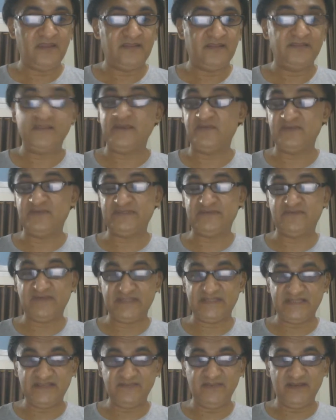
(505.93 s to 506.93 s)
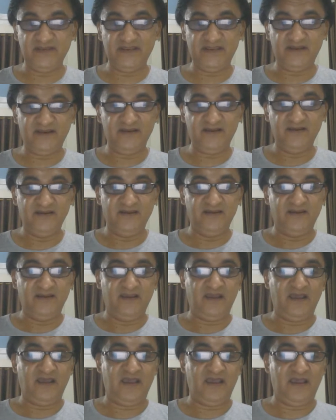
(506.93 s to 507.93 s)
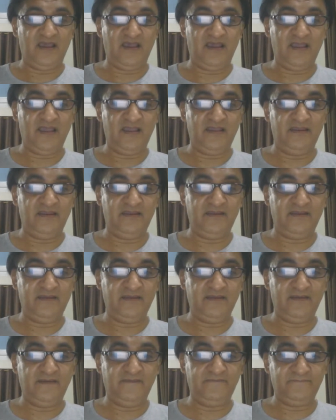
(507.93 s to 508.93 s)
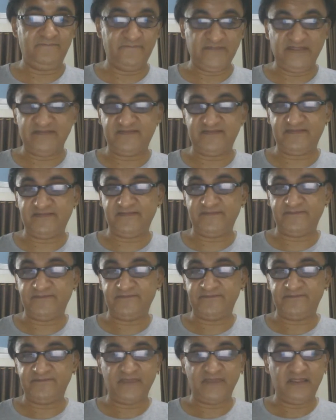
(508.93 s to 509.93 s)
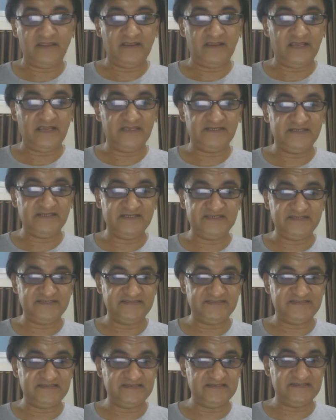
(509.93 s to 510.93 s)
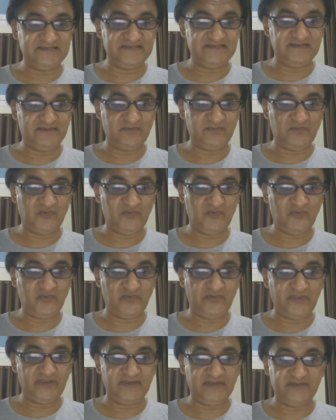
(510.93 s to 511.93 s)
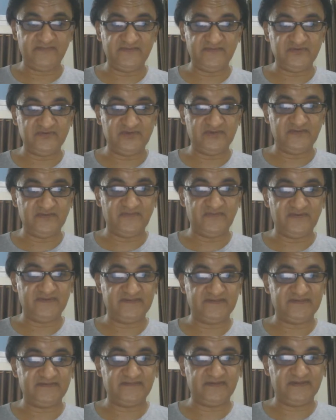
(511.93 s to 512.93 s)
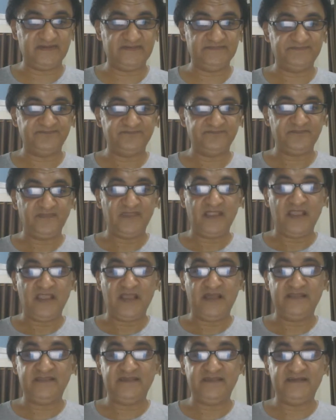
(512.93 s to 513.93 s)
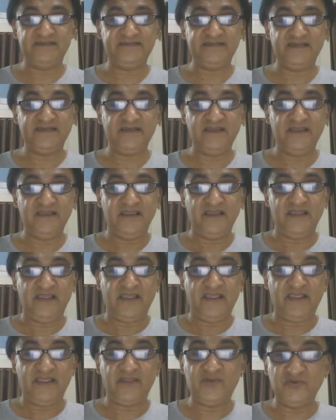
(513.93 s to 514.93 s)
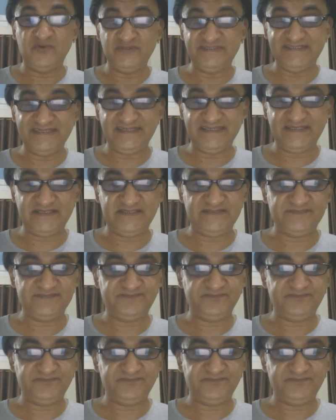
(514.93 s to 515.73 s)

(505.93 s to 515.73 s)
There was a Vadima law, and yes, and teaching strategies and more. Okay, individual difference. Okay, and there's a egoistic.